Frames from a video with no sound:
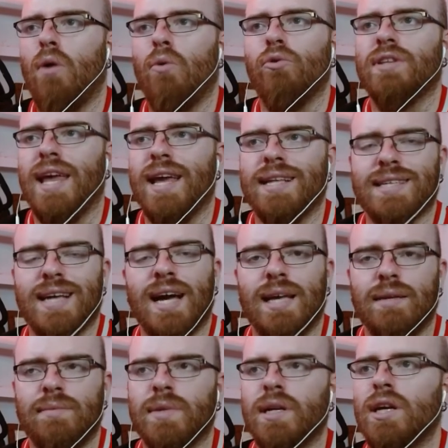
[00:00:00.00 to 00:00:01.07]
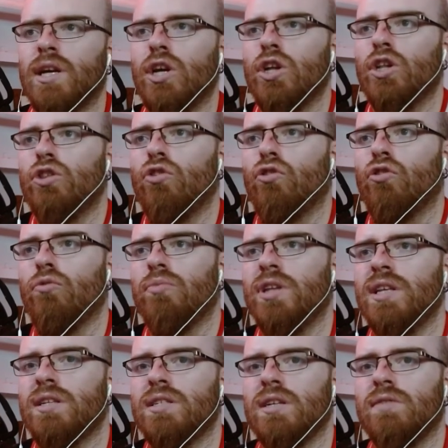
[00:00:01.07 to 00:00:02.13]
I will take time to
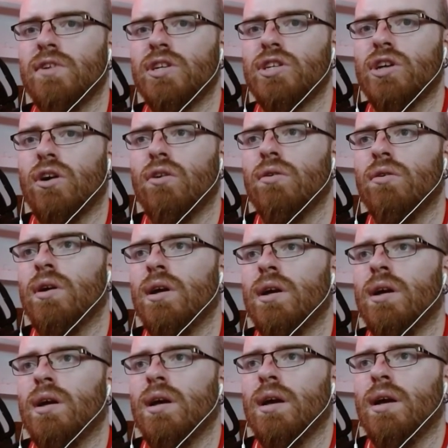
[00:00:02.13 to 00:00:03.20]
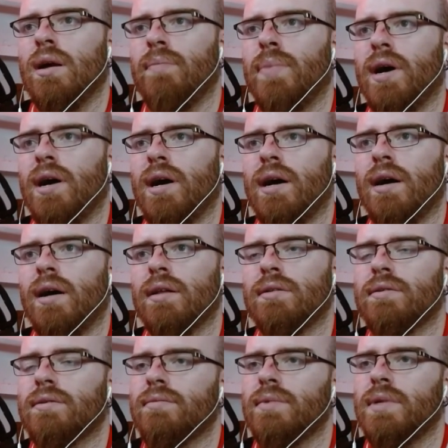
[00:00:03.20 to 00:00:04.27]
complete this TV show.
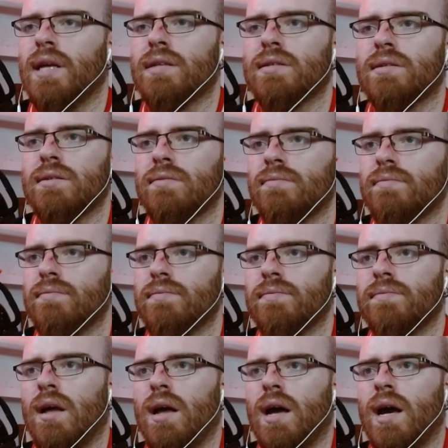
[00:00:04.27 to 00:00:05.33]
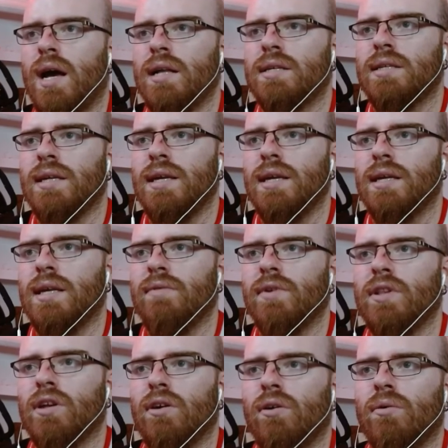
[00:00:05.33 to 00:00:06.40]
But yes, I think
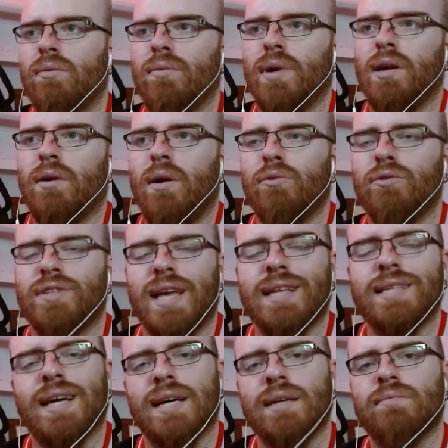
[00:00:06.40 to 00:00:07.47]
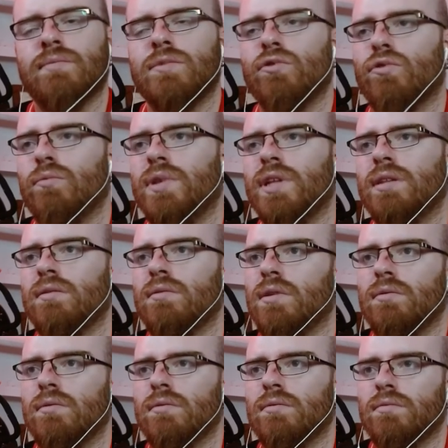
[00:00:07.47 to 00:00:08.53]
even though I will take time to complete
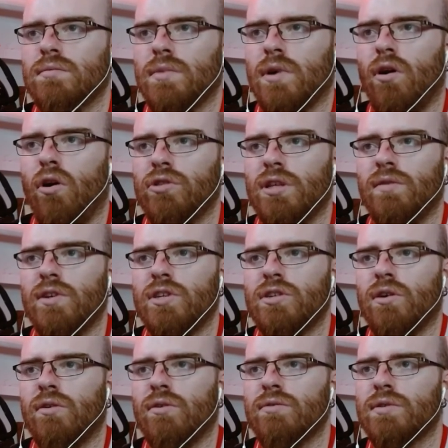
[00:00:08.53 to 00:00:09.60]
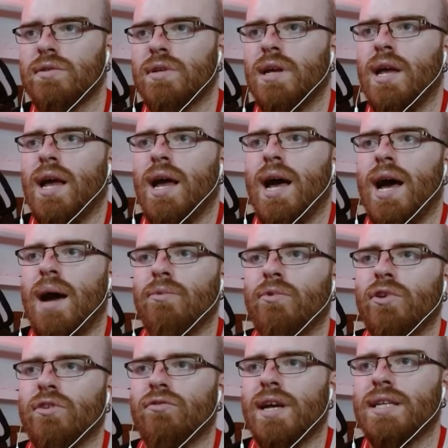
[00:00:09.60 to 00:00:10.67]
all TV shows,
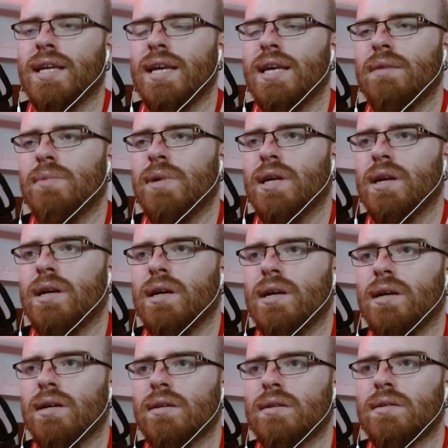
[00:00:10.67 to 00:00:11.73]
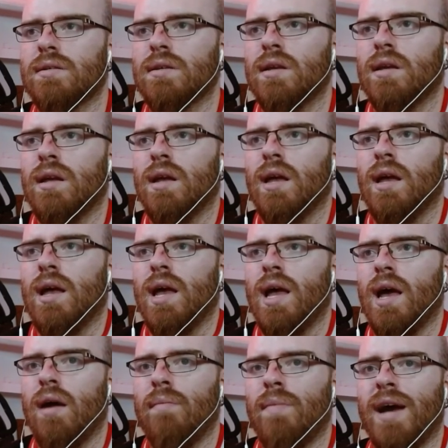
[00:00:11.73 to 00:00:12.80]
I'm doing the right thing because
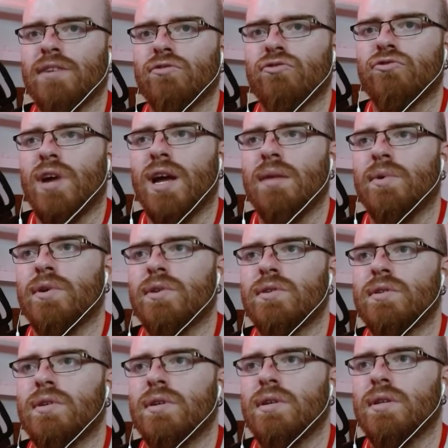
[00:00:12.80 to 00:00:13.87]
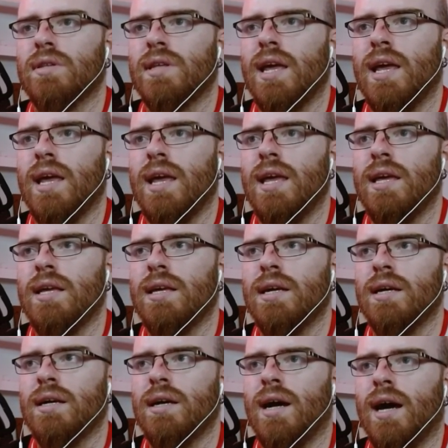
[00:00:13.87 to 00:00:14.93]
my subscribers,
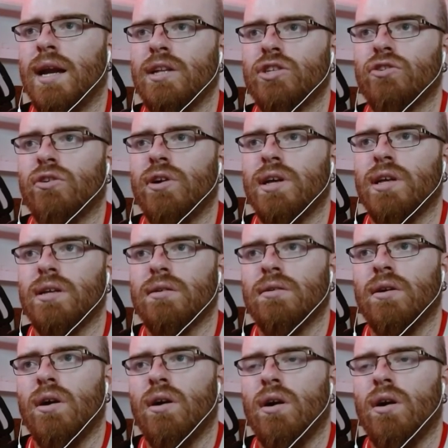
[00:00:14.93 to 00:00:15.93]
they are enjoying